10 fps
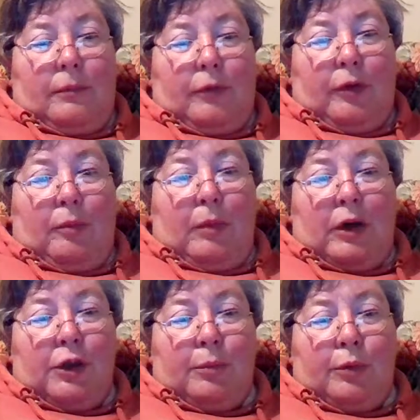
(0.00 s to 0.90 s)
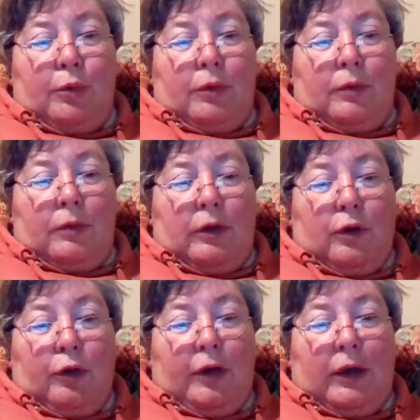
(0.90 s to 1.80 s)
Some marriage abroad had
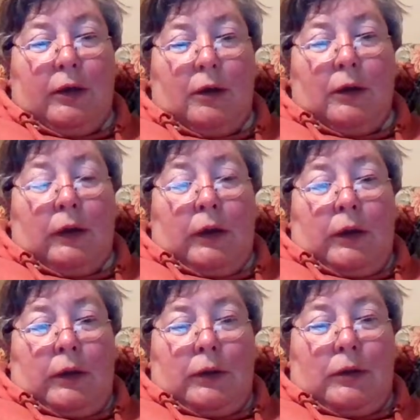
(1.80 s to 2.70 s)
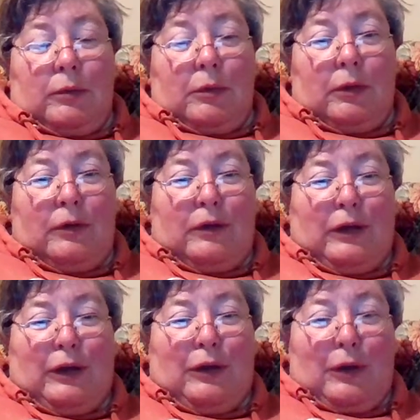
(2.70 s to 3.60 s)
not taken,
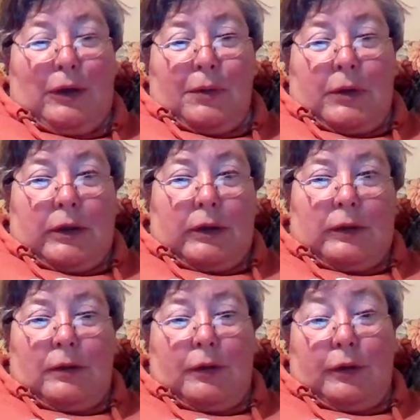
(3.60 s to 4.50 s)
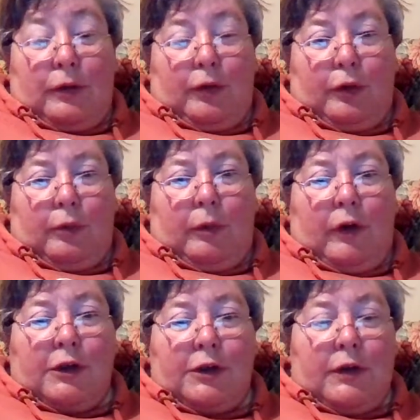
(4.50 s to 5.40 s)
because it couldn't be
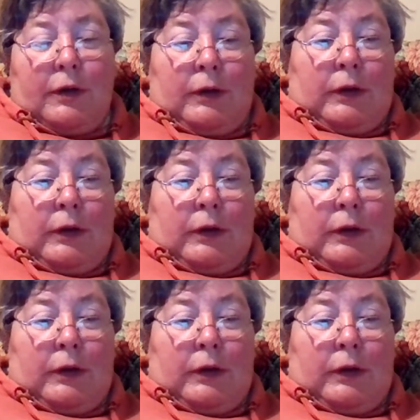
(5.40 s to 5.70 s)
registered.